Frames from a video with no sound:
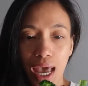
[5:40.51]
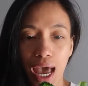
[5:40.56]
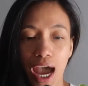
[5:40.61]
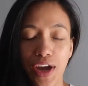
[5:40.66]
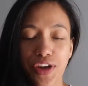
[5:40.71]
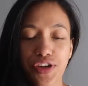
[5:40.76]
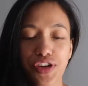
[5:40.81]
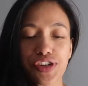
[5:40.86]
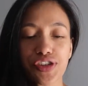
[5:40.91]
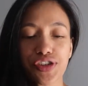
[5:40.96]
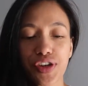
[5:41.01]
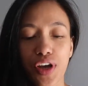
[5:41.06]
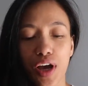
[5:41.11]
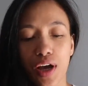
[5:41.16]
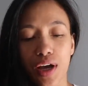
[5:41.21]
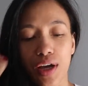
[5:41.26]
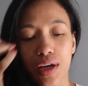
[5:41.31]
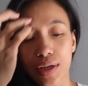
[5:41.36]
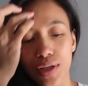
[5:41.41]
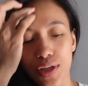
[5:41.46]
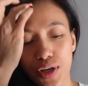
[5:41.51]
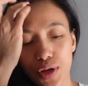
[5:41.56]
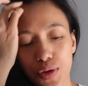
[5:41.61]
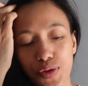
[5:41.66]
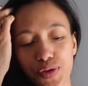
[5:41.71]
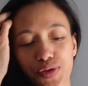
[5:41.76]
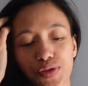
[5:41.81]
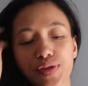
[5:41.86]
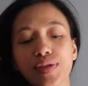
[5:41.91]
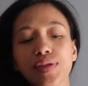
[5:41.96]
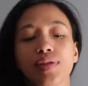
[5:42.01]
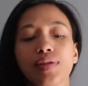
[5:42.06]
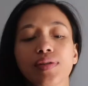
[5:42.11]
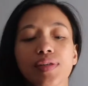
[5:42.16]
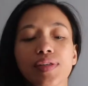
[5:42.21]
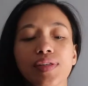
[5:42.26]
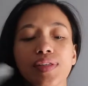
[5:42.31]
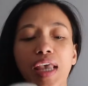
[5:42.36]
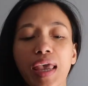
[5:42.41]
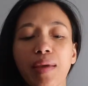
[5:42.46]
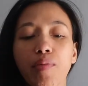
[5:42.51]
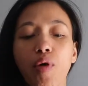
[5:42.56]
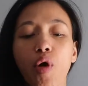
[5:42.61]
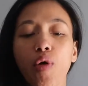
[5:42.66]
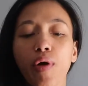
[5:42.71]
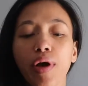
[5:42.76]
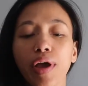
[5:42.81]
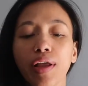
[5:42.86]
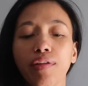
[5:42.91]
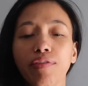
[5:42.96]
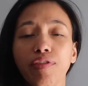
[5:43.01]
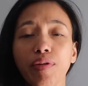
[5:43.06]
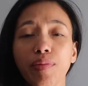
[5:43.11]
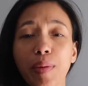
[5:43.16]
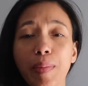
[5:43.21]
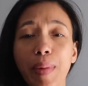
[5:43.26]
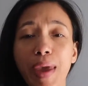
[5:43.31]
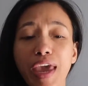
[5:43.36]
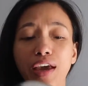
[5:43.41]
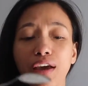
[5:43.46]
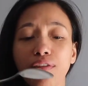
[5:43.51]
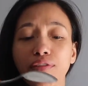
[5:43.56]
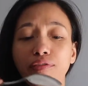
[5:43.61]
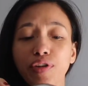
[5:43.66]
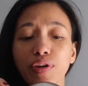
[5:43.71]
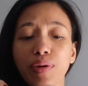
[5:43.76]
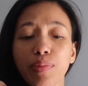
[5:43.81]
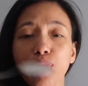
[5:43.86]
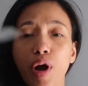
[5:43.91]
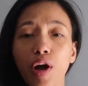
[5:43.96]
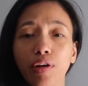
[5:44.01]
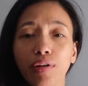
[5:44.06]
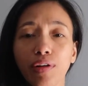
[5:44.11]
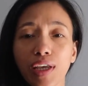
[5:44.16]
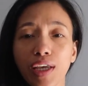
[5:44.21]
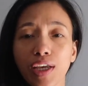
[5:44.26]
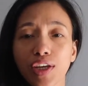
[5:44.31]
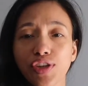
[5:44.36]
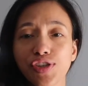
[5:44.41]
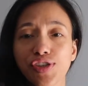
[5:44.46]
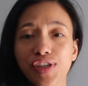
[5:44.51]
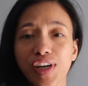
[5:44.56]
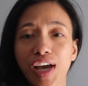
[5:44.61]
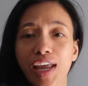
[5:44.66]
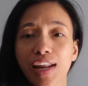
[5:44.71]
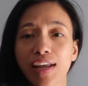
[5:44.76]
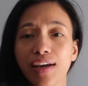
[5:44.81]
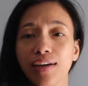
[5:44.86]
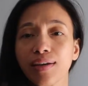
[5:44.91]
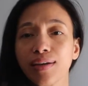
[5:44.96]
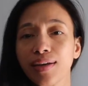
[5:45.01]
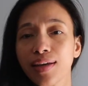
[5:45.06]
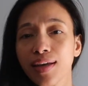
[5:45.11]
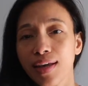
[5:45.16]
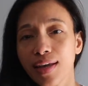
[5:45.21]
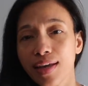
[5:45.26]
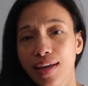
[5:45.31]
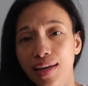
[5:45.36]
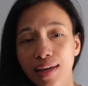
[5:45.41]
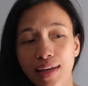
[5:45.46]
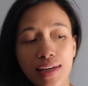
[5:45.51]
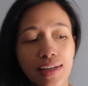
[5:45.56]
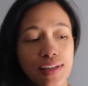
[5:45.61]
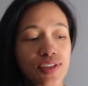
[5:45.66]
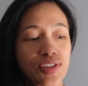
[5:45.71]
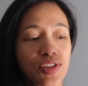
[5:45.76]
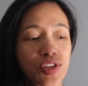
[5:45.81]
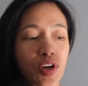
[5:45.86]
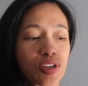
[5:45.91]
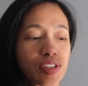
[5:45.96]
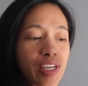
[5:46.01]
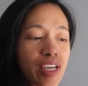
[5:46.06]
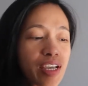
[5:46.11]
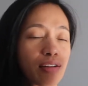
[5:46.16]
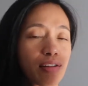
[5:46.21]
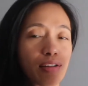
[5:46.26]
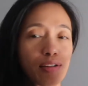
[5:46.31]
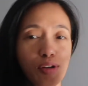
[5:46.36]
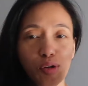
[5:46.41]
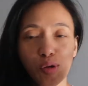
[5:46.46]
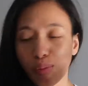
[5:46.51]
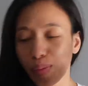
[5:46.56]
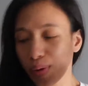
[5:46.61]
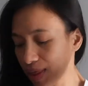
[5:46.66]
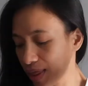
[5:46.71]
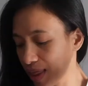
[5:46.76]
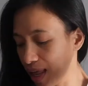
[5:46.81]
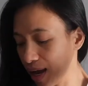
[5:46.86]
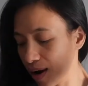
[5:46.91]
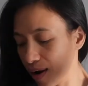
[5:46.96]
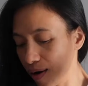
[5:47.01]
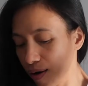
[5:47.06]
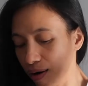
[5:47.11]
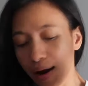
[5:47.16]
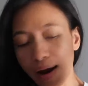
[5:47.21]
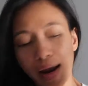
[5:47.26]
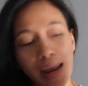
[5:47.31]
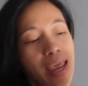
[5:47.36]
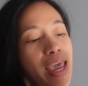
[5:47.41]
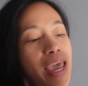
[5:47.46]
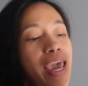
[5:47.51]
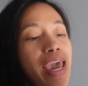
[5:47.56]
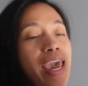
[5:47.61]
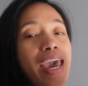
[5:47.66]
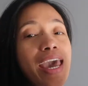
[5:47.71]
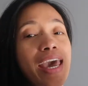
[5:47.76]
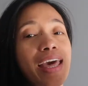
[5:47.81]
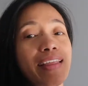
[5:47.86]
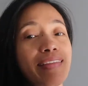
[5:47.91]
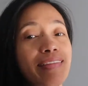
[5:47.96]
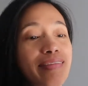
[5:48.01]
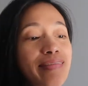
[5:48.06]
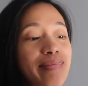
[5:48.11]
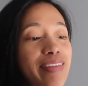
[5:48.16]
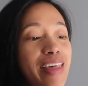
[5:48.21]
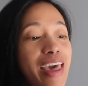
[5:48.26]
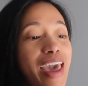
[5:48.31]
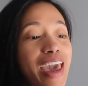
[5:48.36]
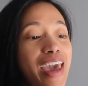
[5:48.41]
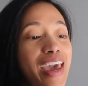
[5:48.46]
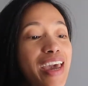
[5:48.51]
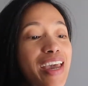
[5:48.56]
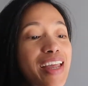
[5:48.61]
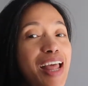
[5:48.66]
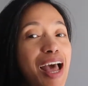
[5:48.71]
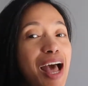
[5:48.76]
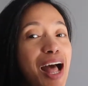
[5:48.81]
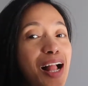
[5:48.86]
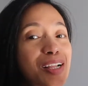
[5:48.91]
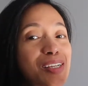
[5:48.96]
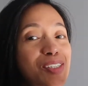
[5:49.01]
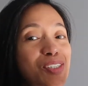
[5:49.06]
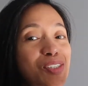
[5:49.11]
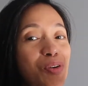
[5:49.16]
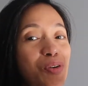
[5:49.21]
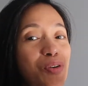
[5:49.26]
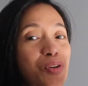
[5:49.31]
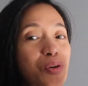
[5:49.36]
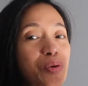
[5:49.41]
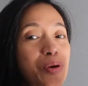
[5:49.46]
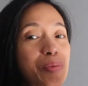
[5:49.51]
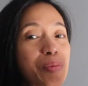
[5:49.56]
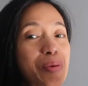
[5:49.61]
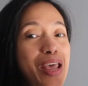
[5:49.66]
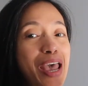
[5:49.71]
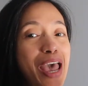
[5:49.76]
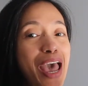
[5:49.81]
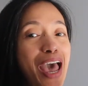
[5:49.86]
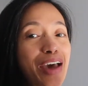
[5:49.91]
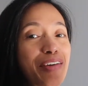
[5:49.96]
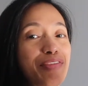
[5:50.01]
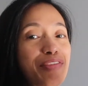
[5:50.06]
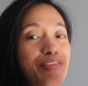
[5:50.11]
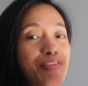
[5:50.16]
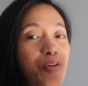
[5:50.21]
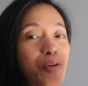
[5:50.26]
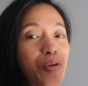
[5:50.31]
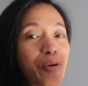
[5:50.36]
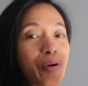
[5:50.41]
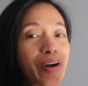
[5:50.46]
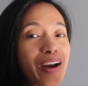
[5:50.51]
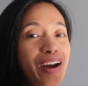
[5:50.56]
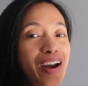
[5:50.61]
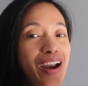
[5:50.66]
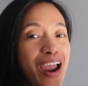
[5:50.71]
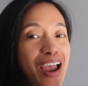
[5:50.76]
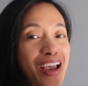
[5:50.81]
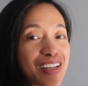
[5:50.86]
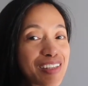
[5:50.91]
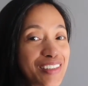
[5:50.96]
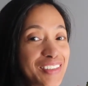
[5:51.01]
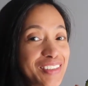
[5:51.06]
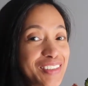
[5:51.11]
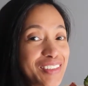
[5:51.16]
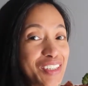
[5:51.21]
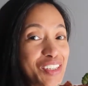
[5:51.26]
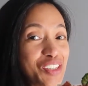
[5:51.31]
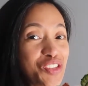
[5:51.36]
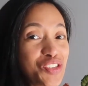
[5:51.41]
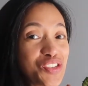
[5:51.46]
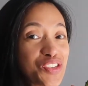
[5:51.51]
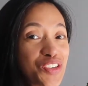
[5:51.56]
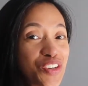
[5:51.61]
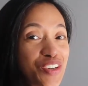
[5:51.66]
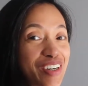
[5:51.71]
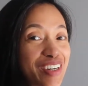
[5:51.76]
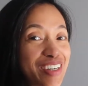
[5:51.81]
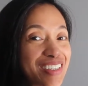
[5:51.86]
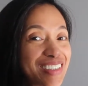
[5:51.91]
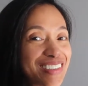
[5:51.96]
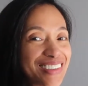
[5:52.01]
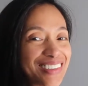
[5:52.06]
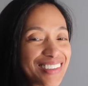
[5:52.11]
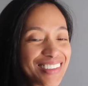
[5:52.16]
I just uh, use the same oil from the bacon for the broccoli. Just kind of saute it a little bit there. And then I'll show you what I'm gonna have for dessert.